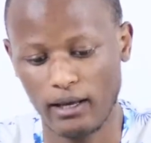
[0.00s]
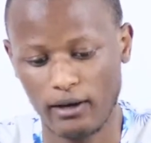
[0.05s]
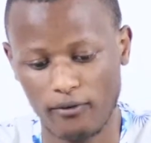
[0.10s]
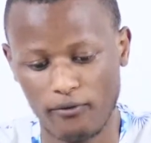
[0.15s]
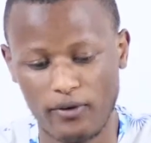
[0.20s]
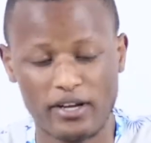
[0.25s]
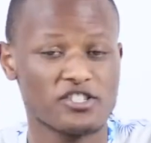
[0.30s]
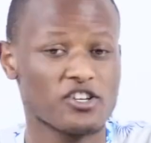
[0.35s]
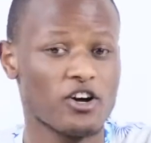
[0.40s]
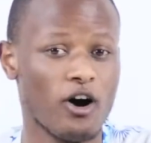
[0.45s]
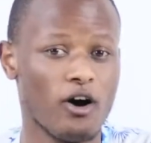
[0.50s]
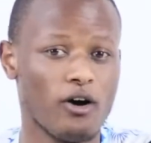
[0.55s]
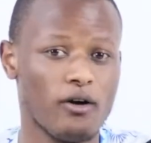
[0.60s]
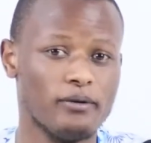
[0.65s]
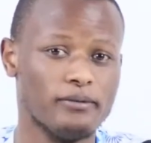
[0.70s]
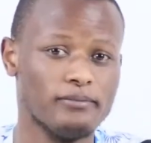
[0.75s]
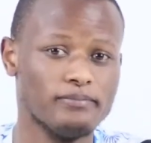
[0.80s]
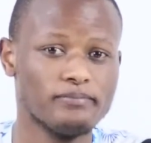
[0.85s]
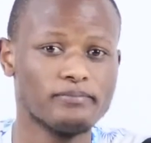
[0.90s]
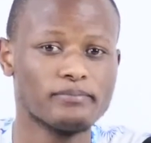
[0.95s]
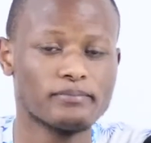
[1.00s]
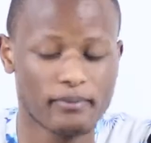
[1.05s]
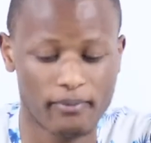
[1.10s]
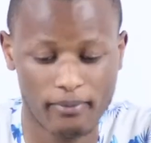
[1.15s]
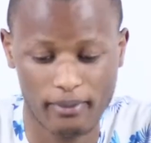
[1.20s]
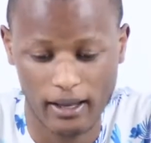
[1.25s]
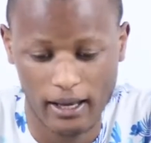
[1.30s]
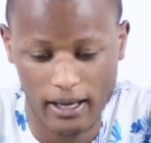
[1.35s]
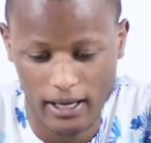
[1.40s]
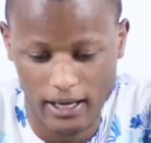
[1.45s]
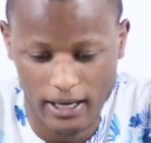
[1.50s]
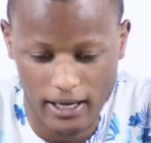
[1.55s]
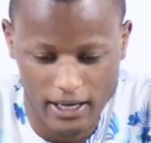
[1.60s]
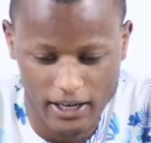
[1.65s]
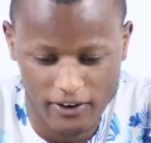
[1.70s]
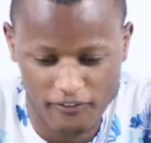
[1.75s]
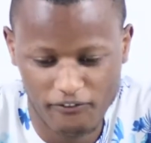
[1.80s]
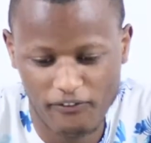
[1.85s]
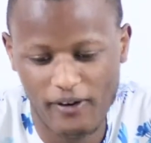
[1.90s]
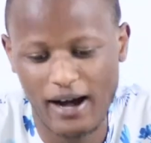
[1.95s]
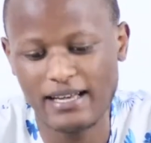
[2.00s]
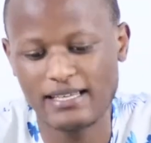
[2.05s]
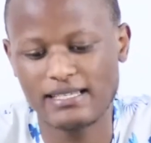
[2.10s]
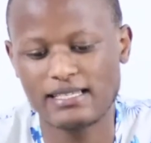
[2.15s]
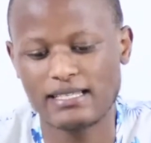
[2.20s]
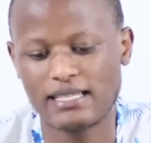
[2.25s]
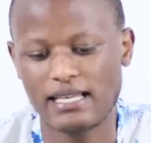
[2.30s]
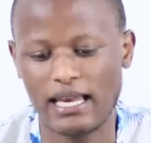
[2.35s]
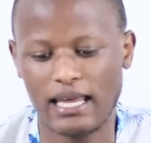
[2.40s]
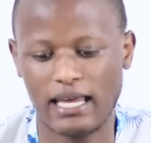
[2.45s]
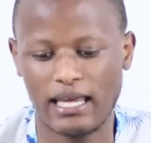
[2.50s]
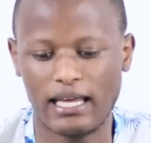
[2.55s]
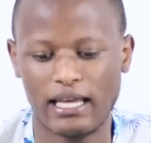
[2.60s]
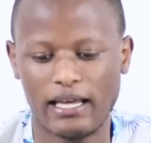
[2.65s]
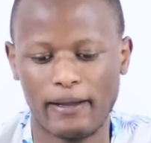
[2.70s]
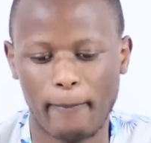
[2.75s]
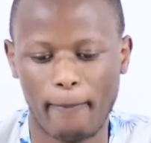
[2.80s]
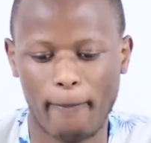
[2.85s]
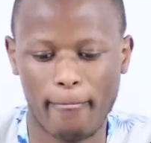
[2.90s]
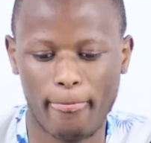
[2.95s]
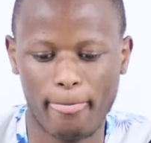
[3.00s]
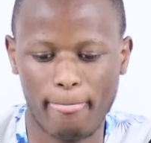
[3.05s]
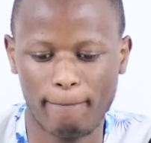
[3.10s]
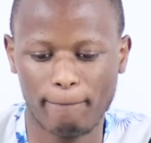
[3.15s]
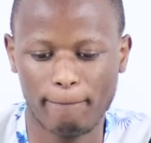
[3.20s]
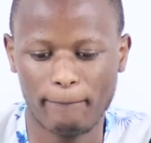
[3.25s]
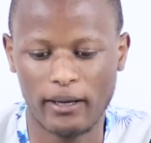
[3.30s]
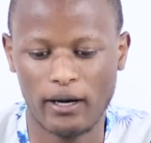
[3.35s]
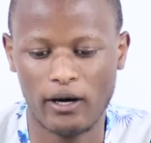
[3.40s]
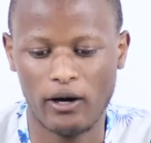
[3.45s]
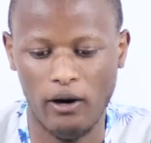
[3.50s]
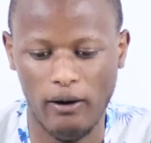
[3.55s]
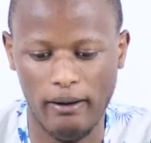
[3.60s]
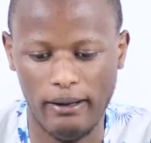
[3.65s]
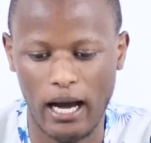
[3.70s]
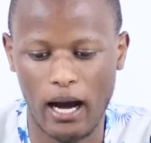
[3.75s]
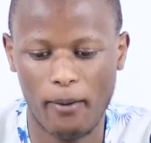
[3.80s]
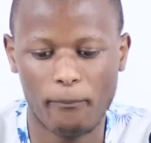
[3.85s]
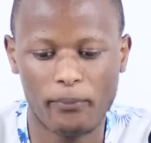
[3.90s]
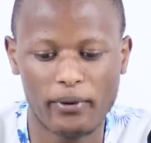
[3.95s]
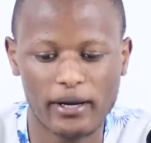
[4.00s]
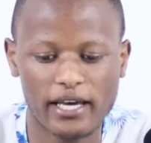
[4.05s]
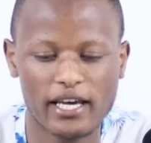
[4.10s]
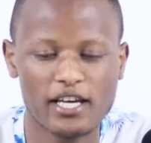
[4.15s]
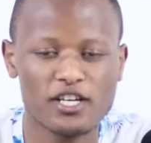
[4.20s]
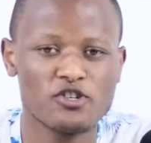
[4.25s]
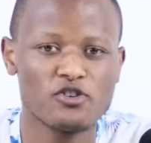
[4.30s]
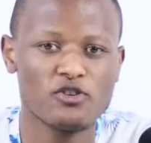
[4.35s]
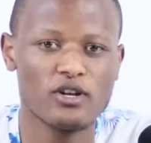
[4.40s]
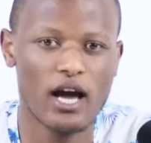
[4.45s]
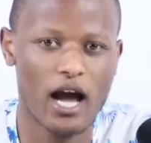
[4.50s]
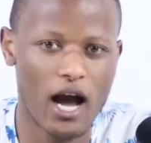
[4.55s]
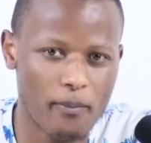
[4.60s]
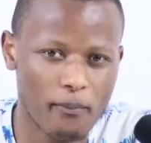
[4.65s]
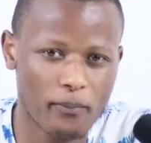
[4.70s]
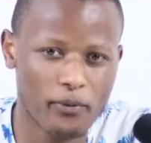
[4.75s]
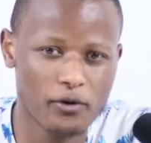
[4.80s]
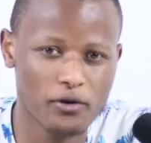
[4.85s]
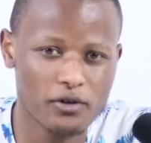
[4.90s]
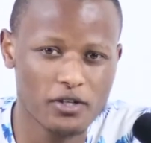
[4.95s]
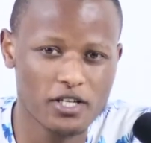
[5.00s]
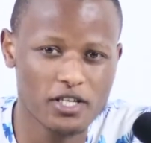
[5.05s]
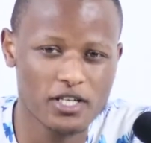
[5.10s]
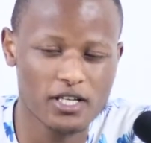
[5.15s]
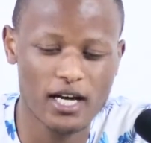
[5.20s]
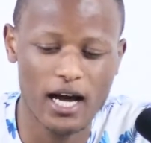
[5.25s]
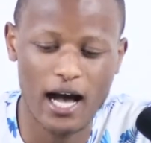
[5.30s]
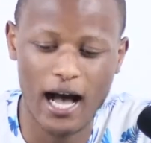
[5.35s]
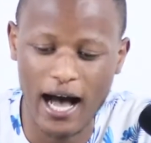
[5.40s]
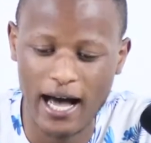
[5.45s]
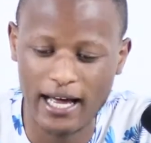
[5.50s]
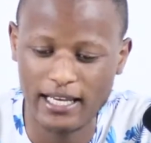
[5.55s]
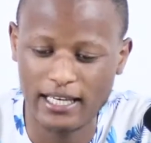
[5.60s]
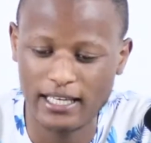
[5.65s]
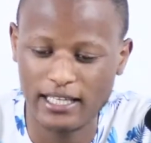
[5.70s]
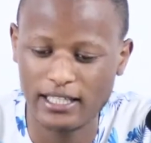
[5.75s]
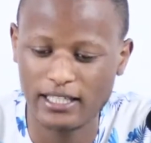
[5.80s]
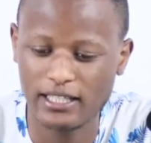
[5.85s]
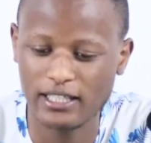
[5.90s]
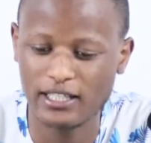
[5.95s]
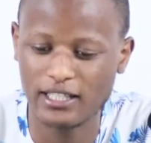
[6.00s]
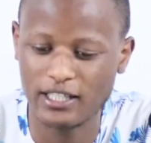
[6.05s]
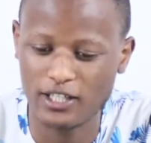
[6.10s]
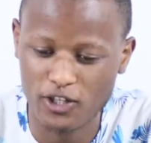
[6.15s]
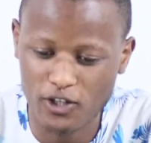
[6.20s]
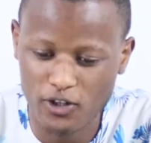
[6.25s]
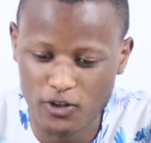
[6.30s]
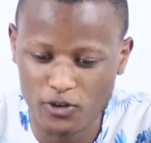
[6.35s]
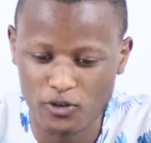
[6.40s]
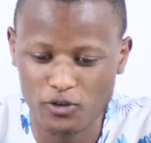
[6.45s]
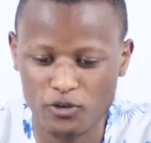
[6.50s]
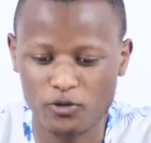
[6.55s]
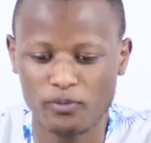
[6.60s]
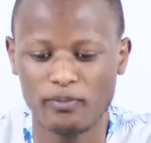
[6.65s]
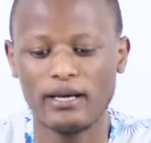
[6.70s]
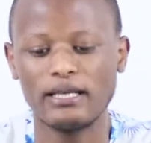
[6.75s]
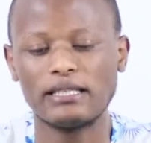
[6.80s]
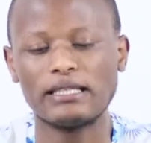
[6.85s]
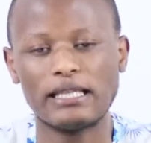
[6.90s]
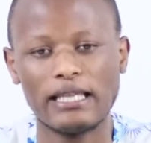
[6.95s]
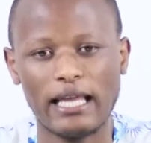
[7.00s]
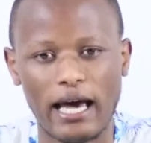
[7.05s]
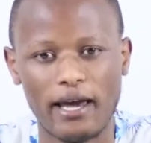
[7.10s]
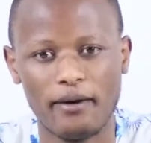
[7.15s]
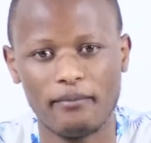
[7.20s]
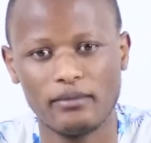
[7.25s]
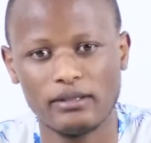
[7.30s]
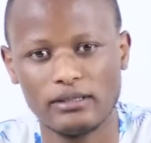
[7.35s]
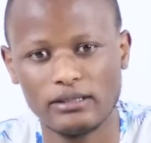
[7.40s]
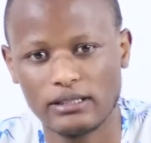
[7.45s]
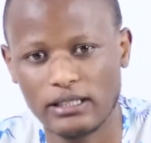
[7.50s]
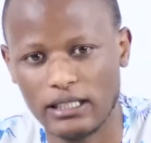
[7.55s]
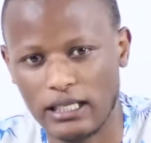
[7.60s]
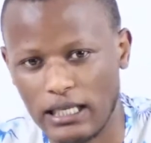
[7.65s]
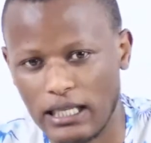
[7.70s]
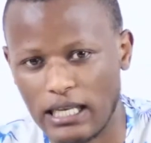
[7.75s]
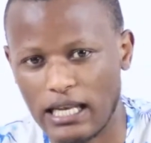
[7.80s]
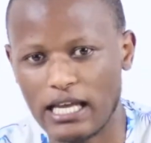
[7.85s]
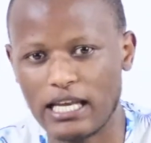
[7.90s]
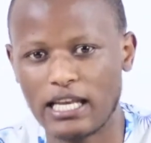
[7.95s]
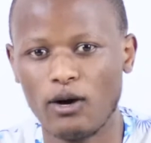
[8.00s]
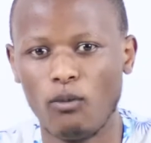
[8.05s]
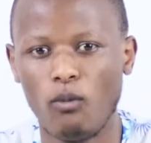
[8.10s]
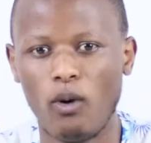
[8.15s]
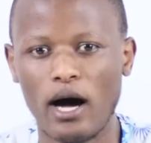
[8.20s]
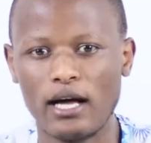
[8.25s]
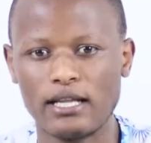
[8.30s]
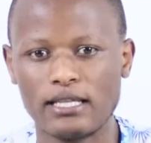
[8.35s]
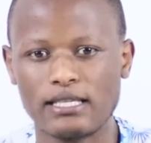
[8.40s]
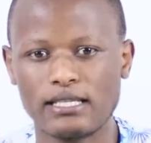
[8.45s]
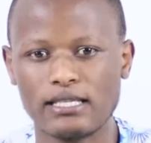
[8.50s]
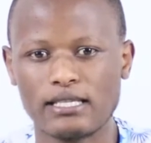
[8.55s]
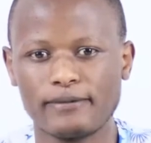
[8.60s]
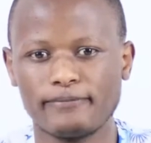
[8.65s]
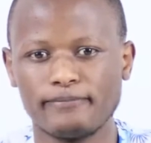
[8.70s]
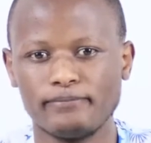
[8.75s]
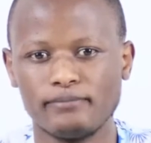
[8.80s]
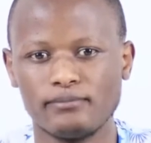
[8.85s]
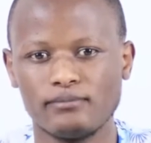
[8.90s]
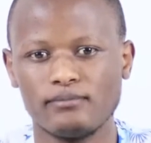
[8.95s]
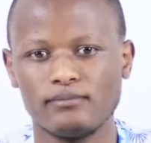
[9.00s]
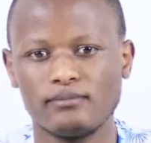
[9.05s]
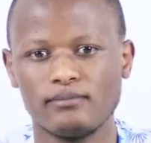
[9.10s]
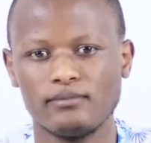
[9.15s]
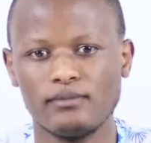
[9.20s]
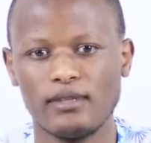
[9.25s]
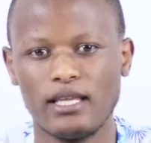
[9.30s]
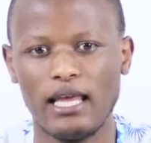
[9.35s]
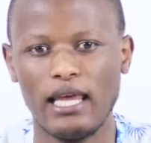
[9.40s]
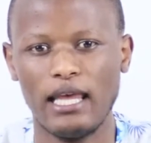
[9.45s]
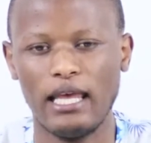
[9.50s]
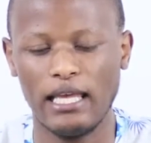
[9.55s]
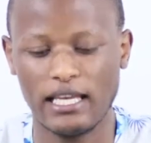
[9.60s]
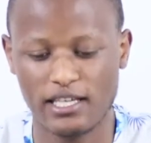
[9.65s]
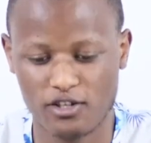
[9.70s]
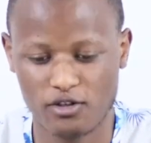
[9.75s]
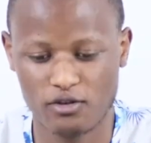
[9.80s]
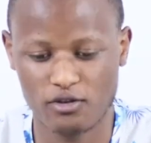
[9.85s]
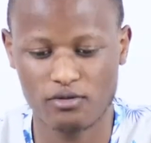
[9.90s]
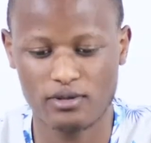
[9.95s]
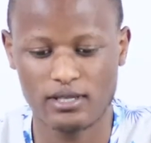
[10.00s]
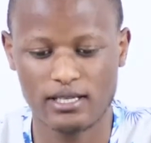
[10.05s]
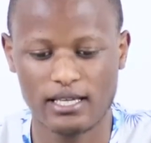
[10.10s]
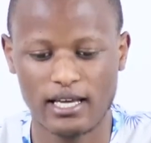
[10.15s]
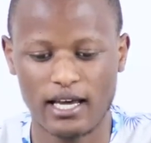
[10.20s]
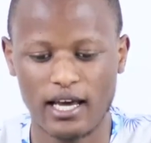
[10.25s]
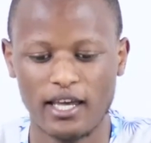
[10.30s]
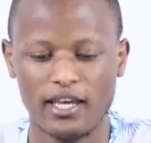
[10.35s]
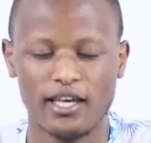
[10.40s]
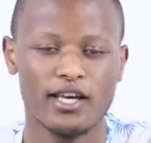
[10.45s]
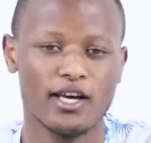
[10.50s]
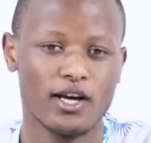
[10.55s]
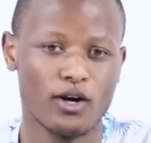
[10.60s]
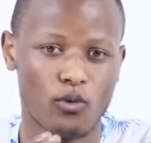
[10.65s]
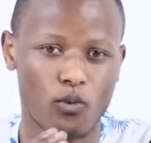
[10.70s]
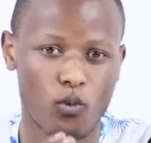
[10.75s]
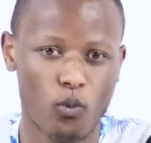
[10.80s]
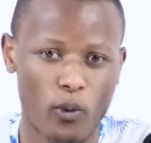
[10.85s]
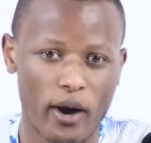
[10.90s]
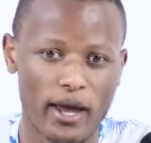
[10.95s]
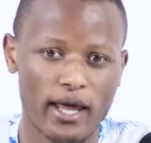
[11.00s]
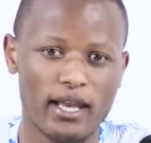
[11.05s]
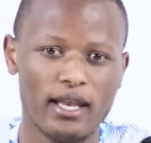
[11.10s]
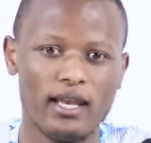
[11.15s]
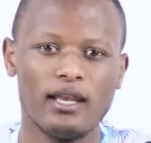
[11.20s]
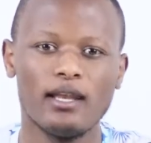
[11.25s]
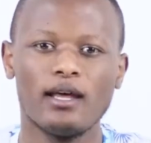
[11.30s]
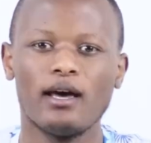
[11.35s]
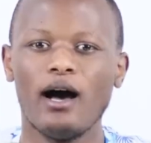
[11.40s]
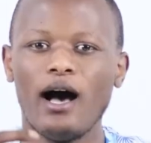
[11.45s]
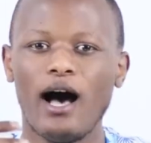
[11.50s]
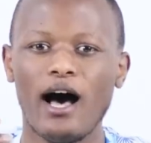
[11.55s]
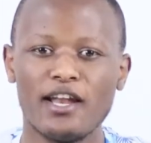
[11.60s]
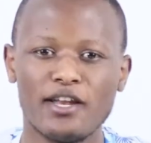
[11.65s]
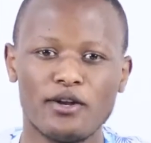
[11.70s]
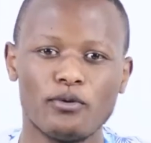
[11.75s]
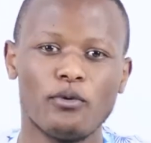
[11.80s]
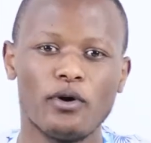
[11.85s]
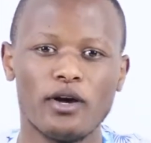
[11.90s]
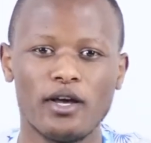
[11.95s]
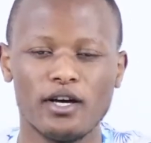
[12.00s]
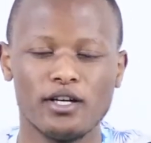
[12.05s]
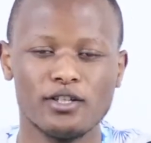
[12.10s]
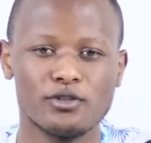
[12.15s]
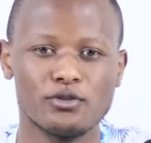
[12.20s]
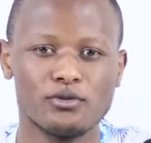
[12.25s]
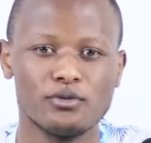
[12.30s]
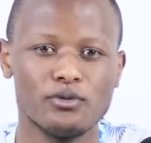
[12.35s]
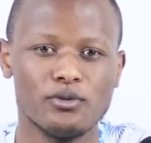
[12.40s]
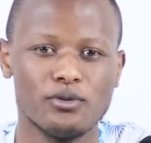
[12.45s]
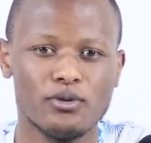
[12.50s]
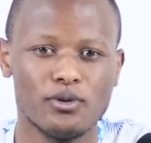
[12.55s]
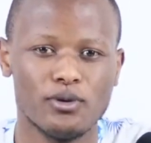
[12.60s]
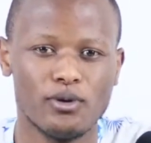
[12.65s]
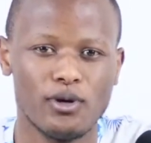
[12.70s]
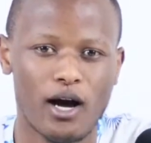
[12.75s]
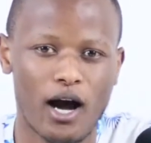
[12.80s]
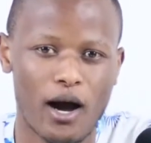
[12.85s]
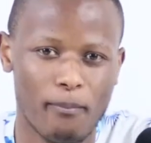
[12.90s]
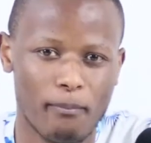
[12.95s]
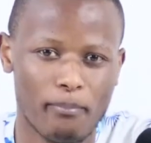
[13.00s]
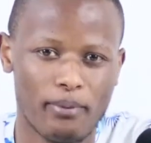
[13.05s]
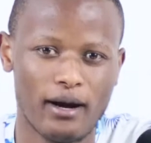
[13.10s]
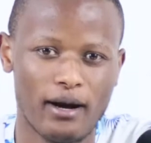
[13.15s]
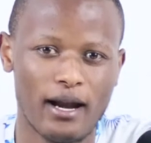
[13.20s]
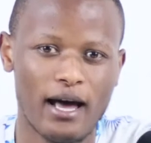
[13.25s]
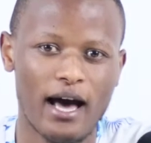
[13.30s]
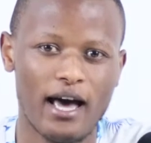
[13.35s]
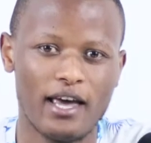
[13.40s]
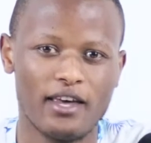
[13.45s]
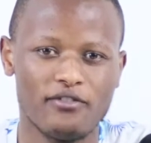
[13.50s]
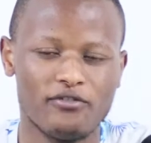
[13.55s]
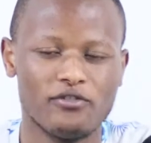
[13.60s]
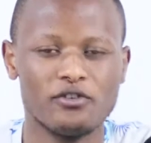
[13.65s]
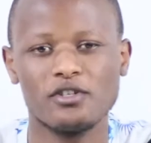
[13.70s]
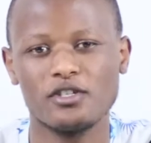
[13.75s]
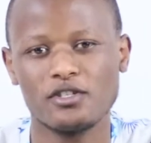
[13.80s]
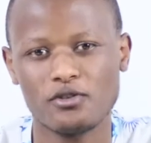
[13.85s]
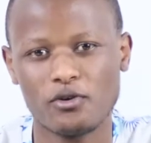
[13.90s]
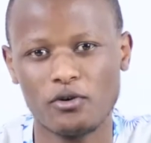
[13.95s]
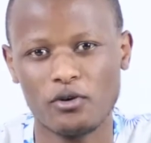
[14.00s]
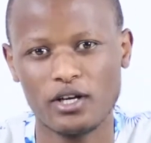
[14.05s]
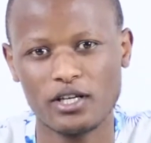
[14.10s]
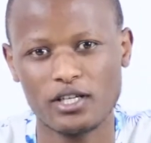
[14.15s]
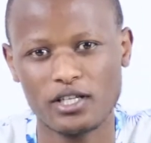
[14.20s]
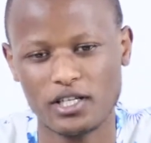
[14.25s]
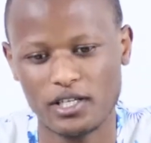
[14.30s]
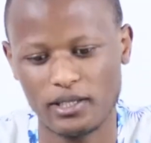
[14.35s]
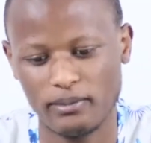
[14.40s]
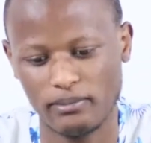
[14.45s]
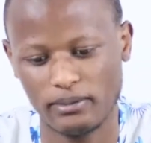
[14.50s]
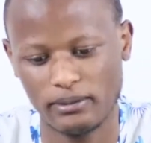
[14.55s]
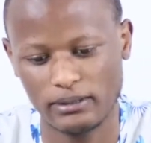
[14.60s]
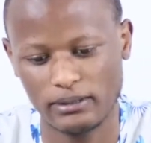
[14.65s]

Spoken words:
Let's go. Firstly, application approach and recruitment type. In other words, it is to say when and where to apply for the scholarship.